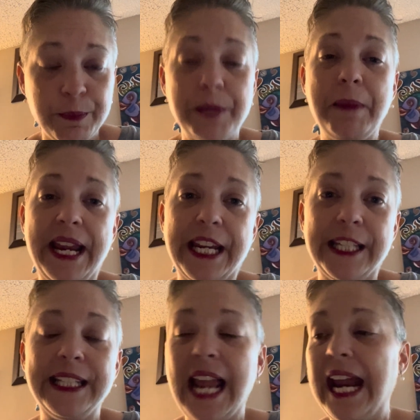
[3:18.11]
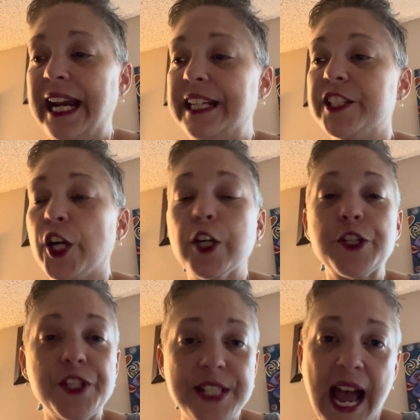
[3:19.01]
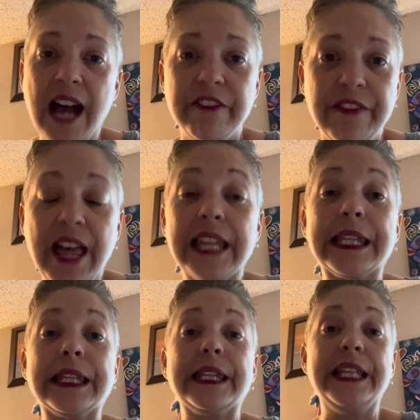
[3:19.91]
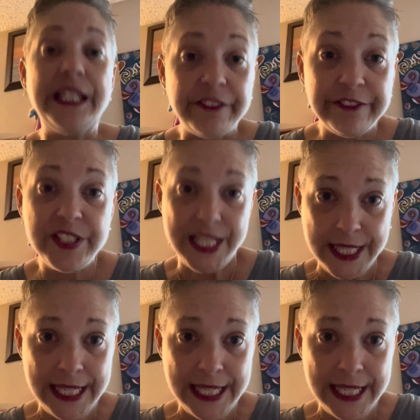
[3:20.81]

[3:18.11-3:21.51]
McMakin and her staff that lived